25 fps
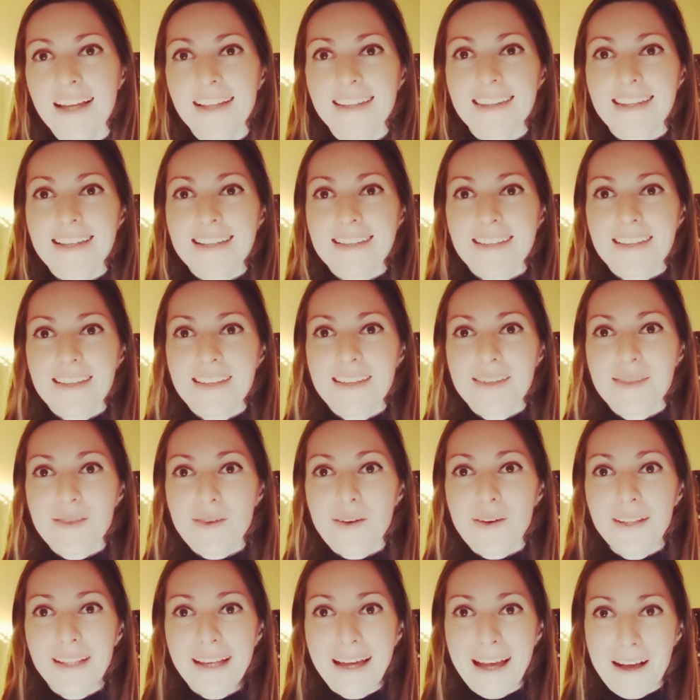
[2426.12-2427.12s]
This is
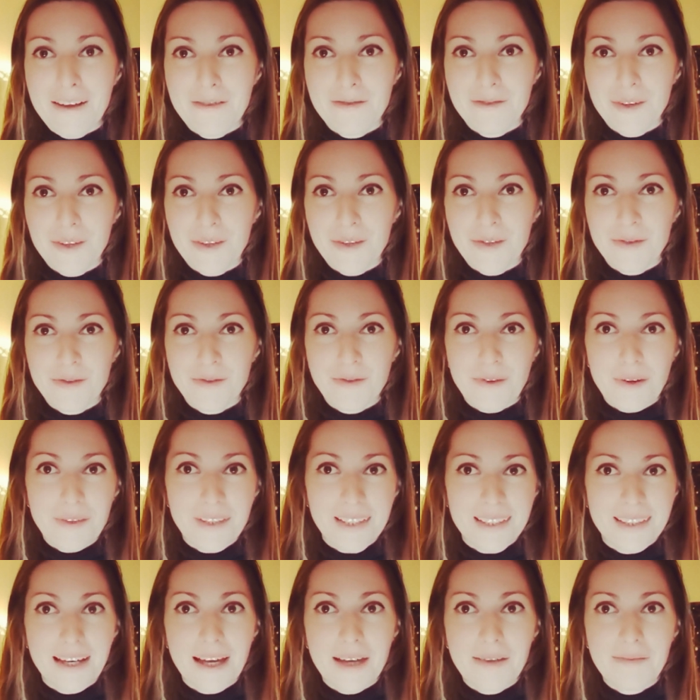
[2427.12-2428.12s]
all I have for you for
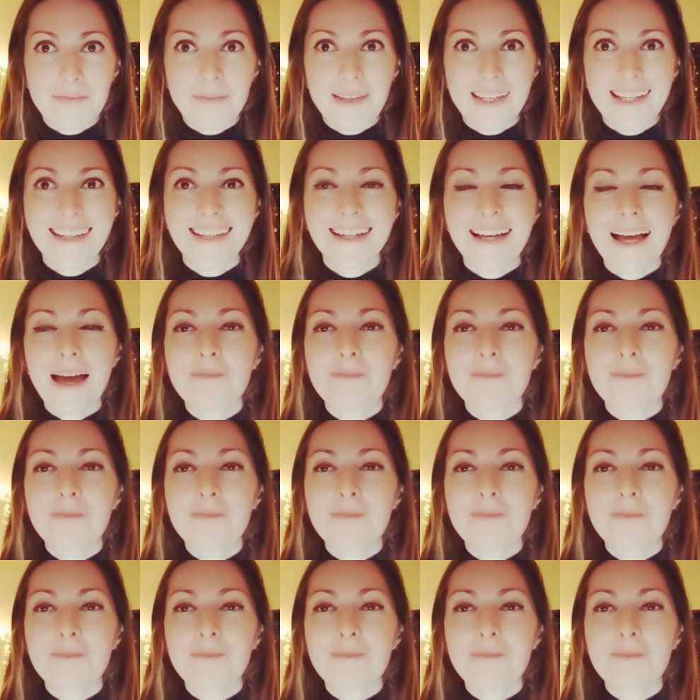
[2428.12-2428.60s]
the time being.